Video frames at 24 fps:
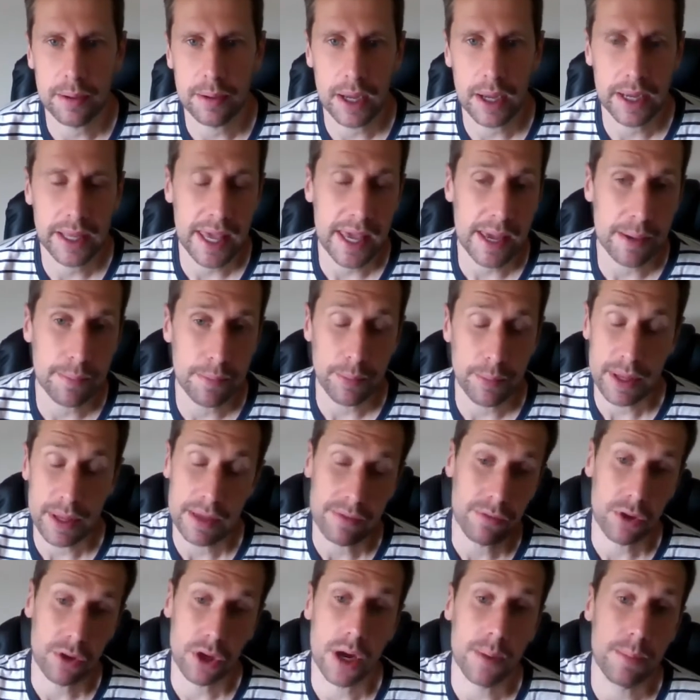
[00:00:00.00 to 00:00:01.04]
again, maybe
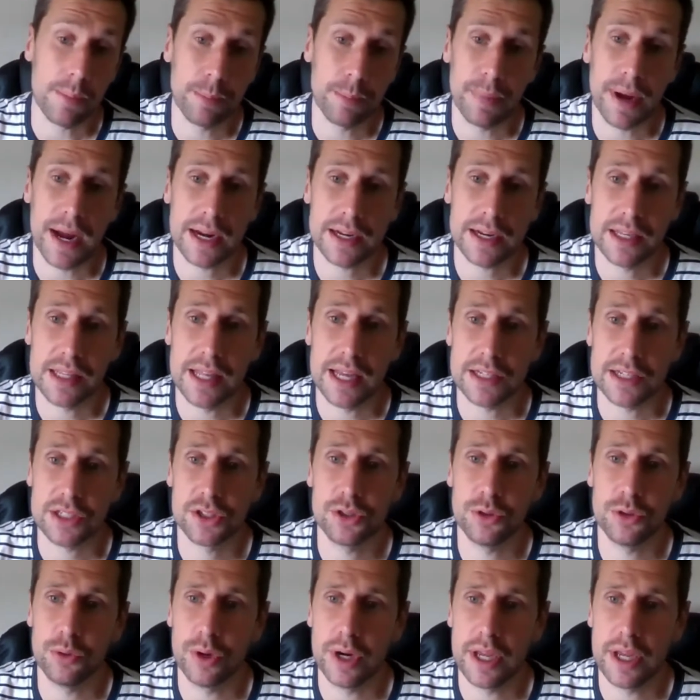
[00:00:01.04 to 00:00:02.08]
even coming back to that
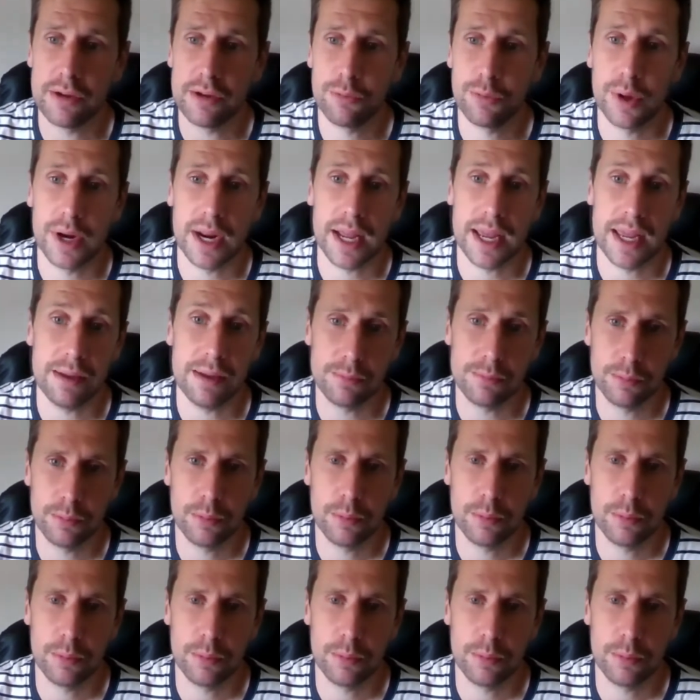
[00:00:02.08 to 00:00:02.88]
story of when I